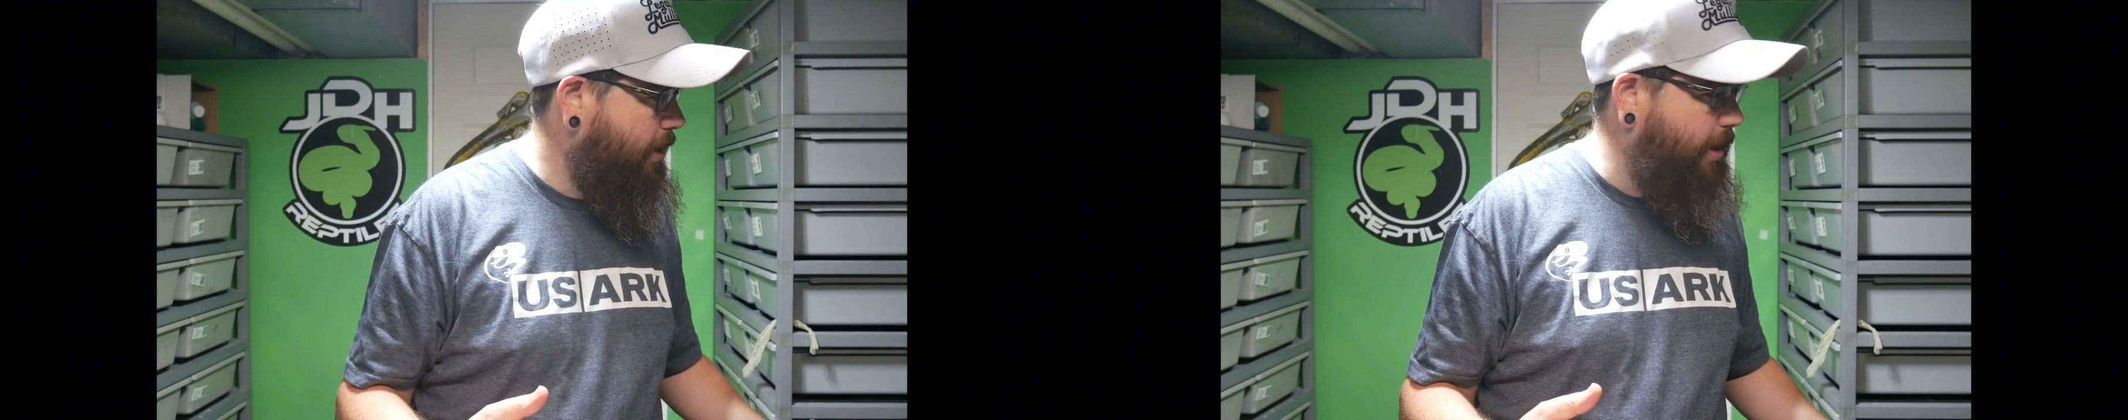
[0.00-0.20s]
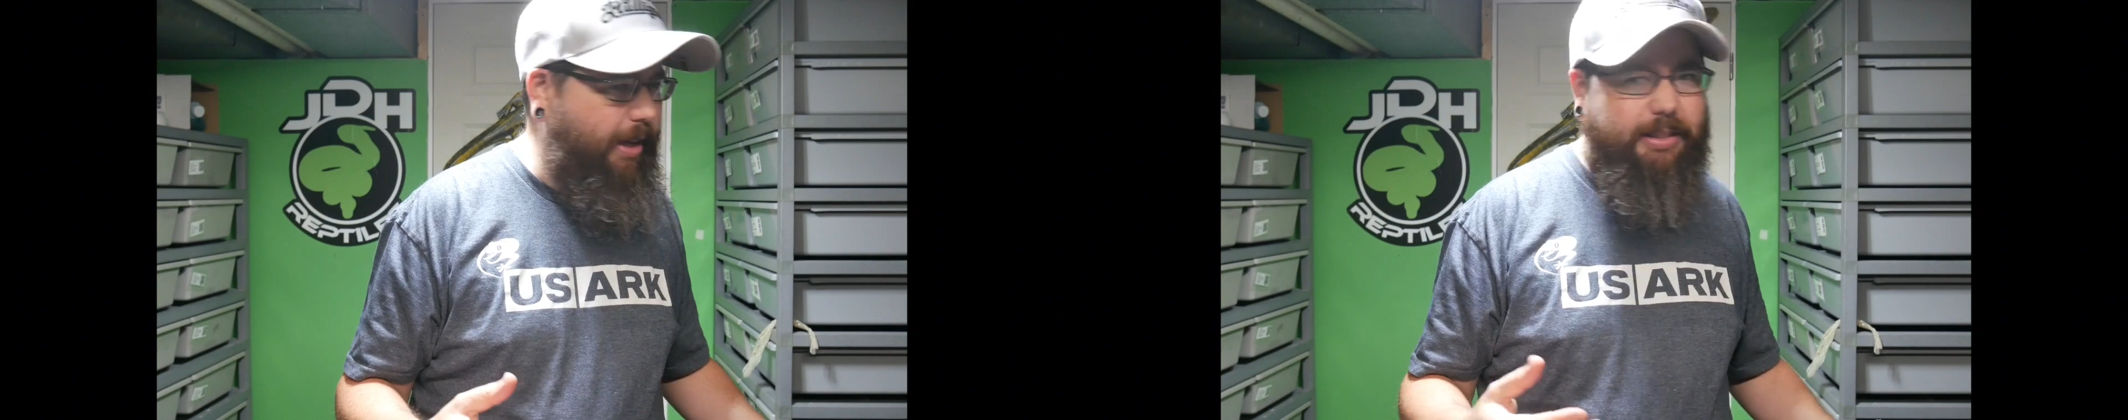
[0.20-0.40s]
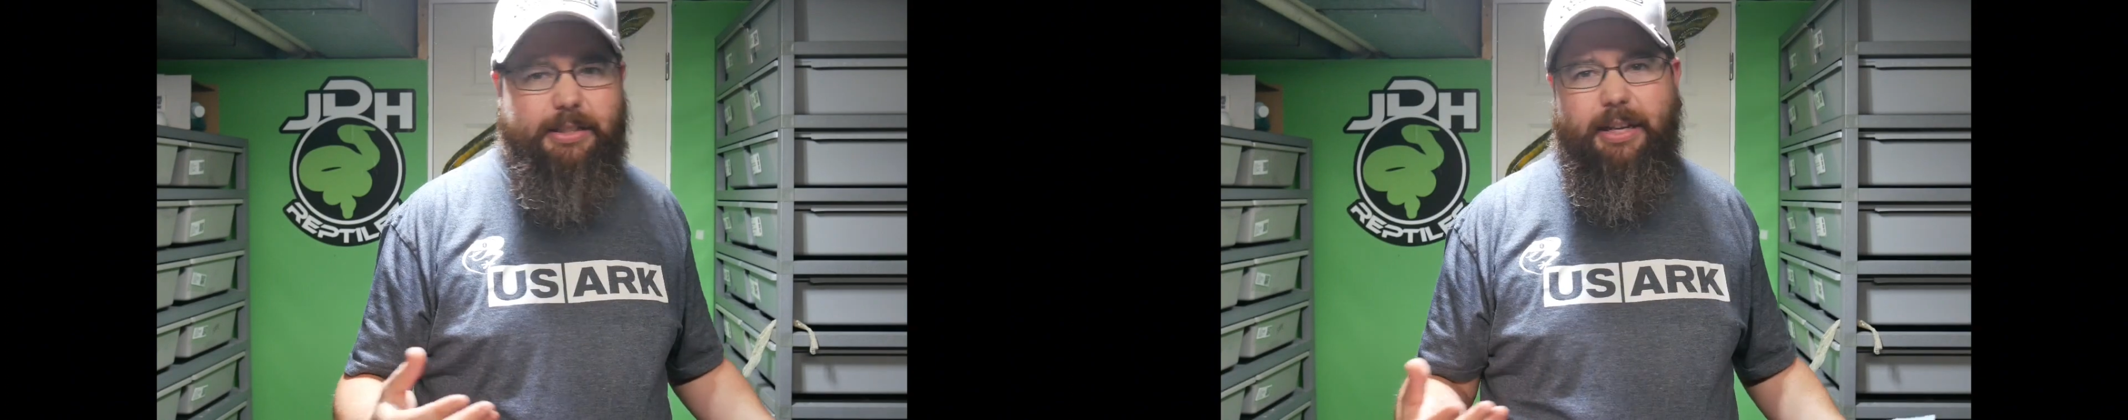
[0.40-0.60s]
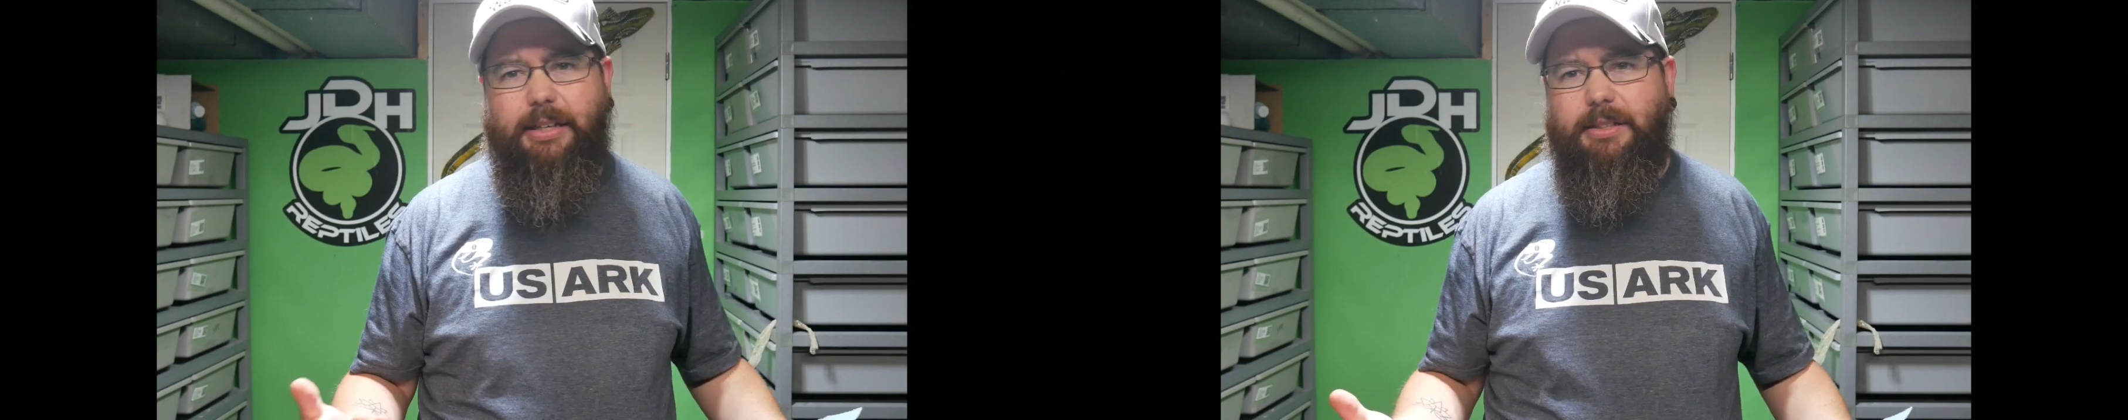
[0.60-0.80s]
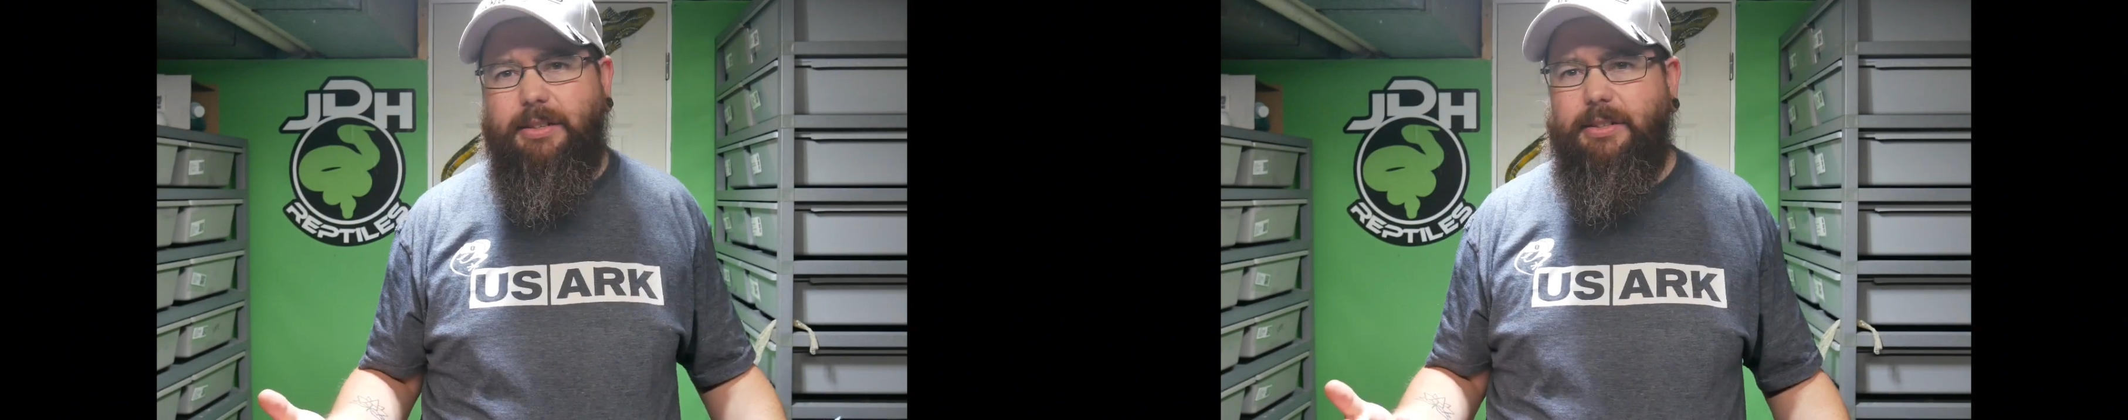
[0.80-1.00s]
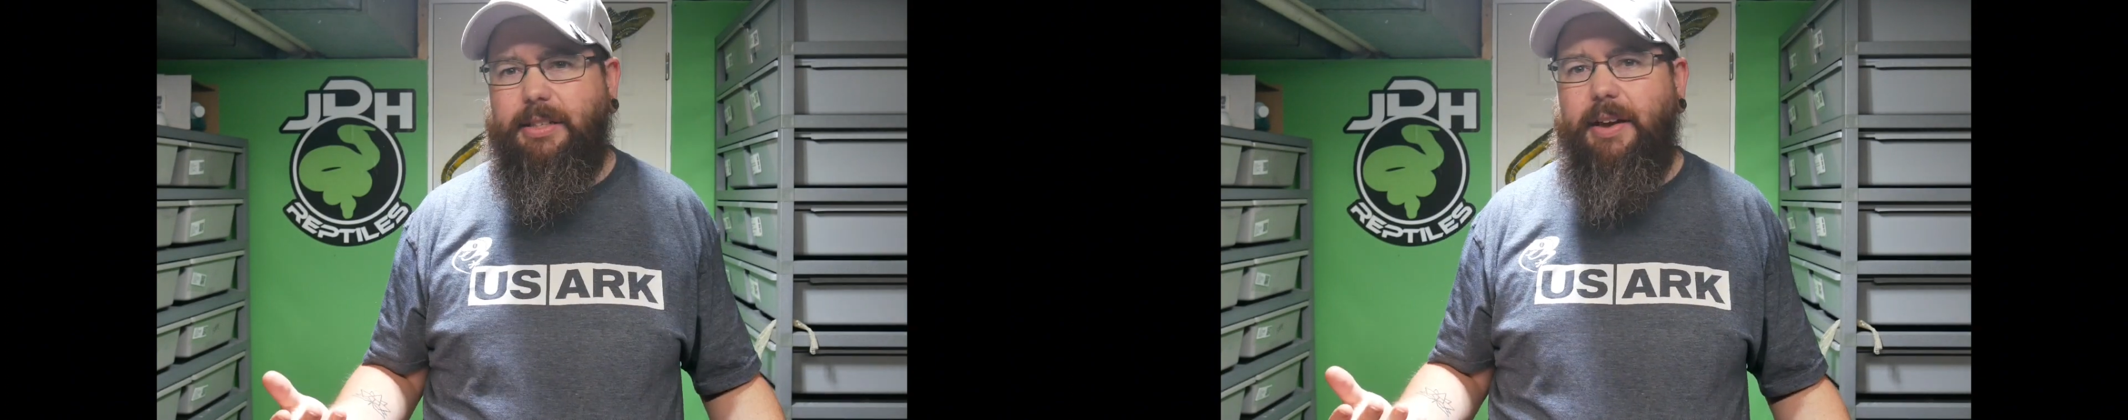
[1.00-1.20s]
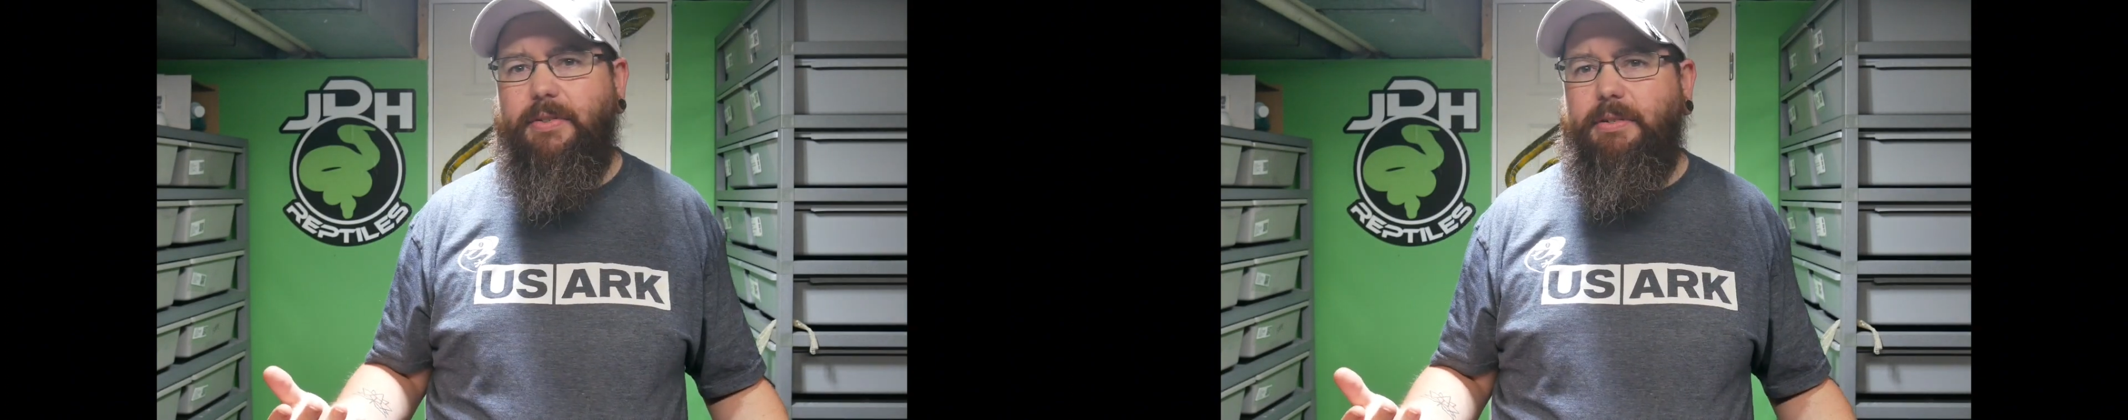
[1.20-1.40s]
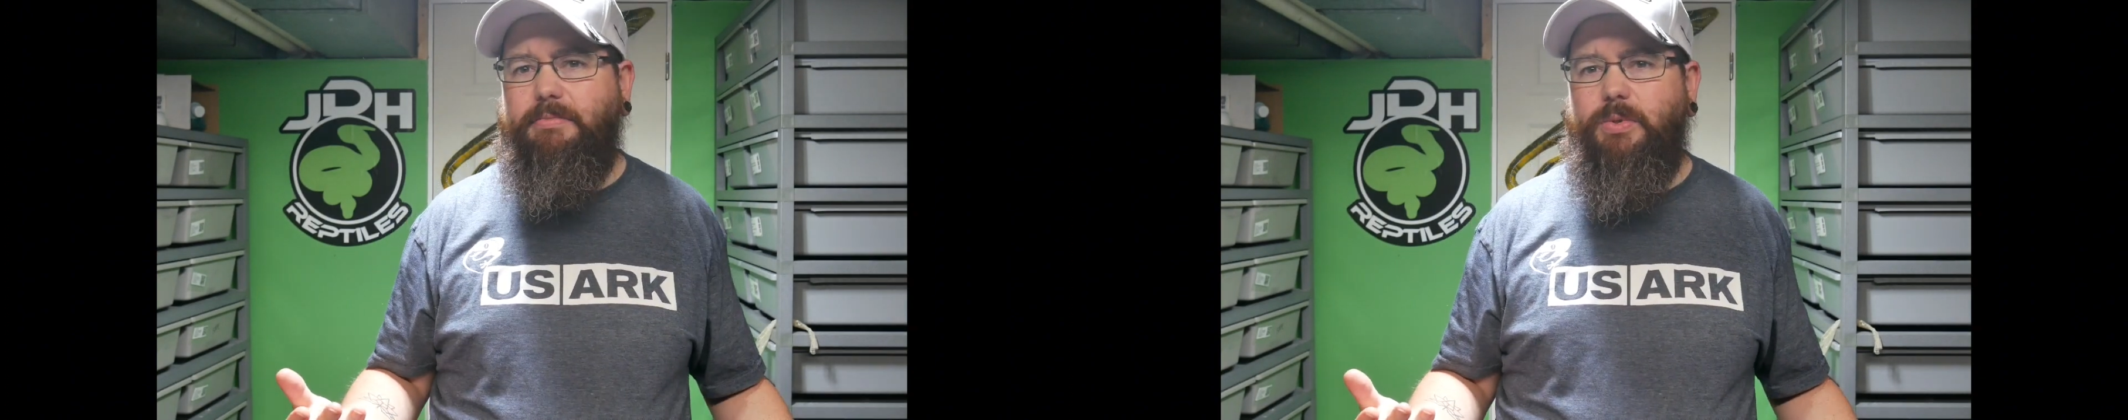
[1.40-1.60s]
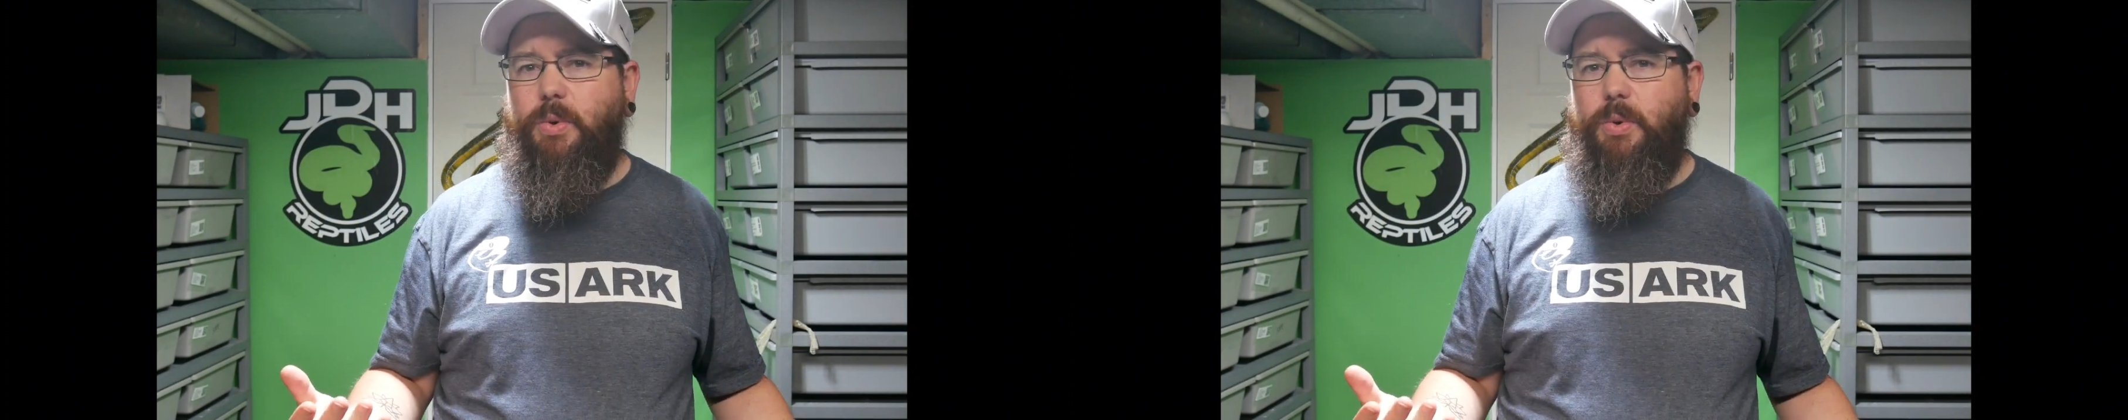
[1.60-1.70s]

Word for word: I think six or seven